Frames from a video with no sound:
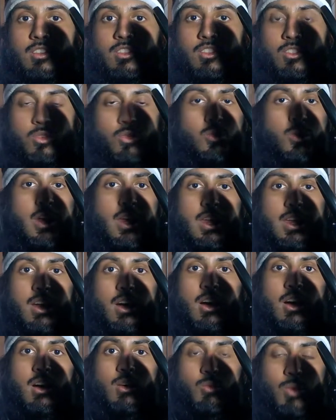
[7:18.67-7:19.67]
through
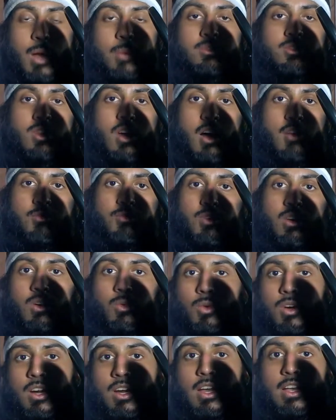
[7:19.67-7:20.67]
a web software,
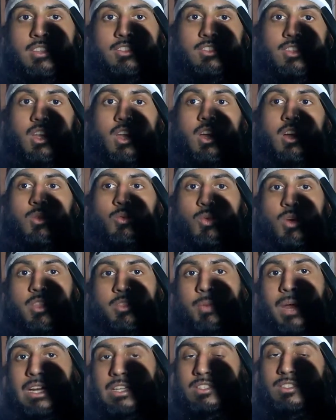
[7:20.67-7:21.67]
whereas with
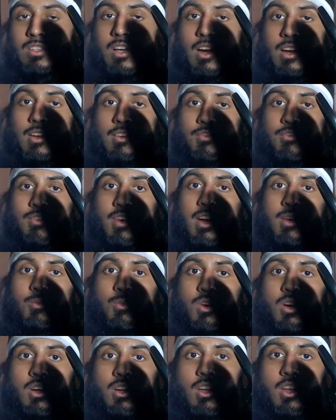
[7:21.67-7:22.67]
penny stocking
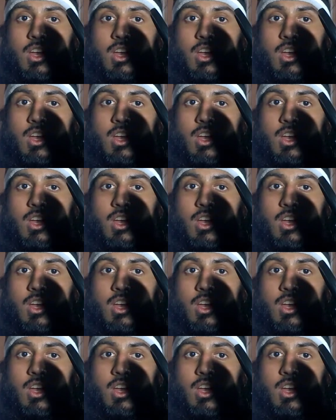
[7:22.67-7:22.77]
framework,